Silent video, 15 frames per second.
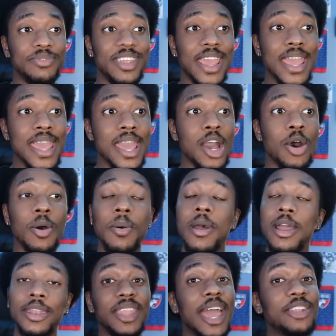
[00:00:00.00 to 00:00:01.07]
Damn,
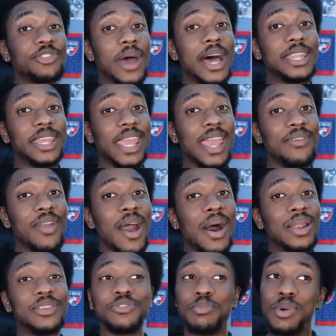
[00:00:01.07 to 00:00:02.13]
they tried to give
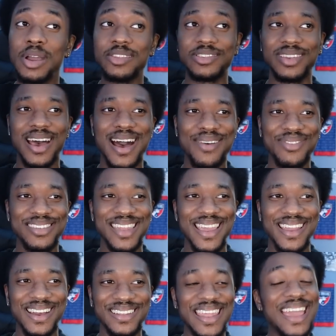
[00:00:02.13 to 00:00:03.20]
y'all as much time as they
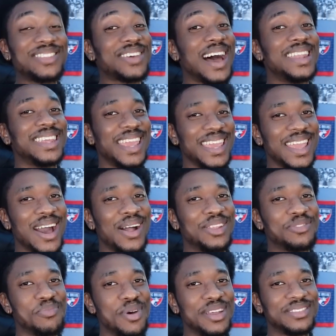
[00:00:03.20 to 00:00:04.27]
could. They tried to give y'all
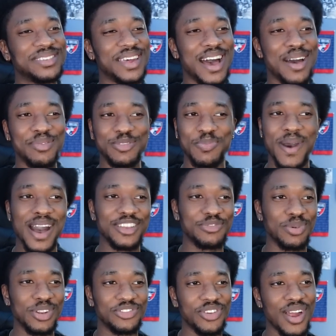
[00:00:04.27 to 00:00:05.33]
as much time as possible
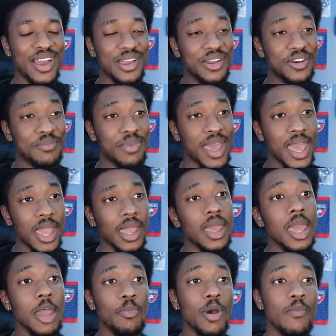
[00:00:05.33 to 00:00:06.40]
to try and come back.
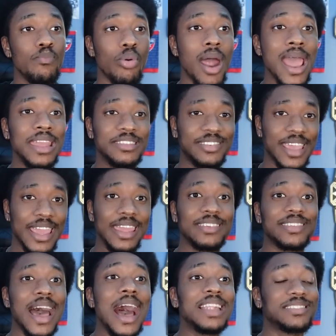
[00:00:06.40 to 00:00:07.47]
But Brighton said, it's
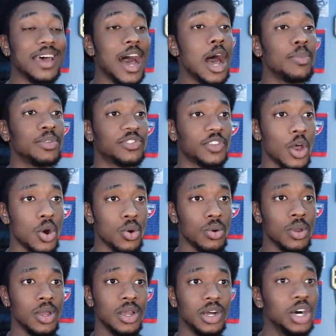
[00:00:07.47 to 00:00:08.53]
our time to score.
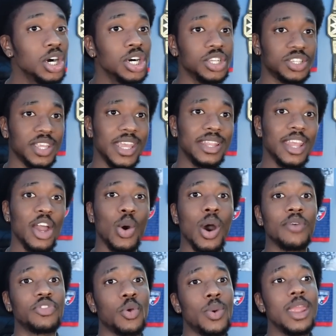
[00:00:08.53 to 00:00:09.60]
Us, hit that hole
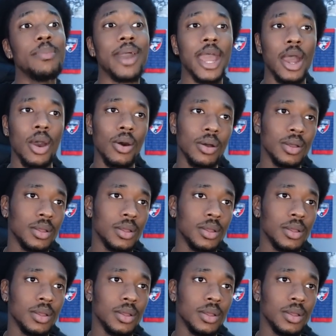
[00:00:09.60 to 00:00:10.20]
off the rebound.